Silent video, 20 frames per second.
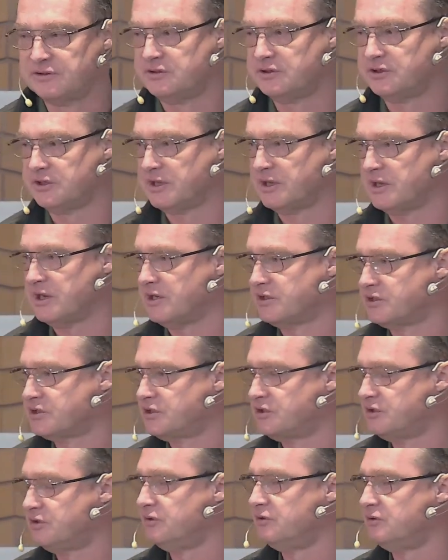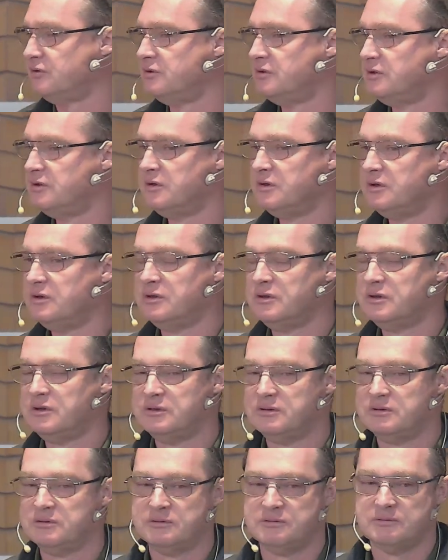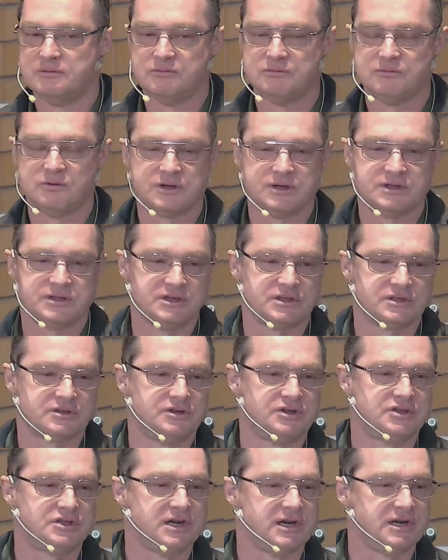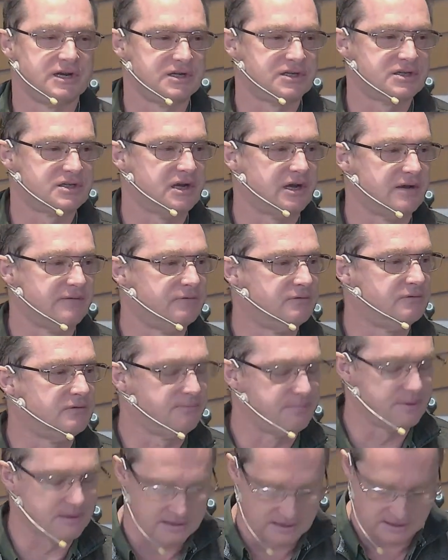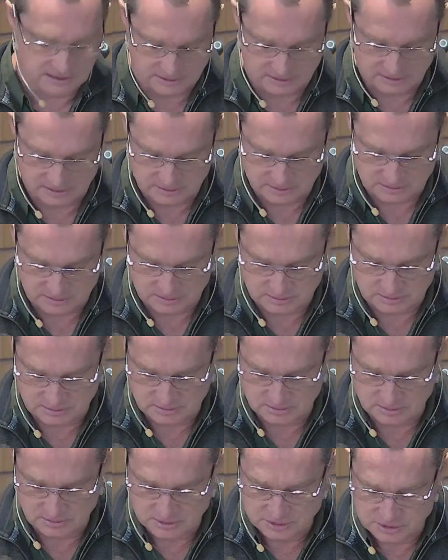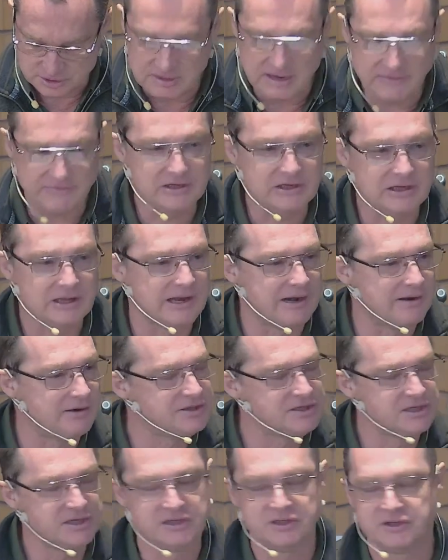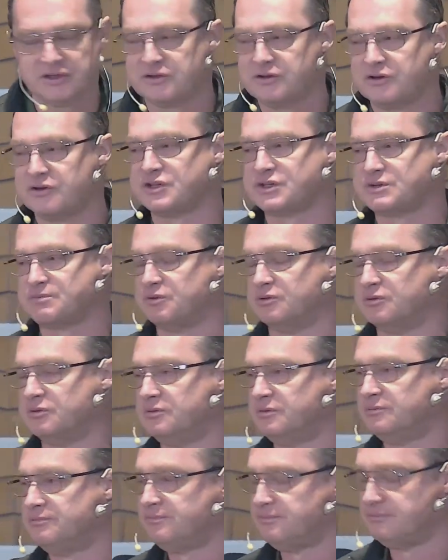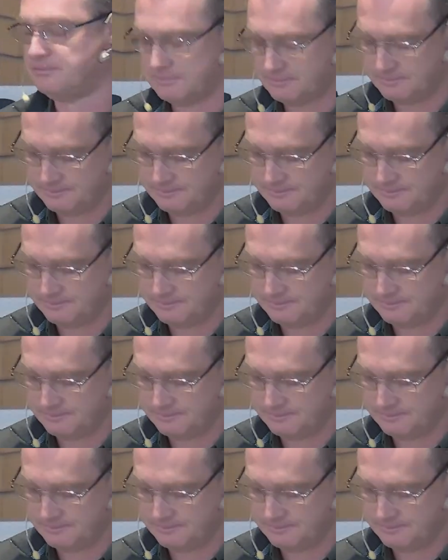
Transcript: afternoon and they ask you, What is this Christianity stuff all about? Do you have a clarity to the gospel?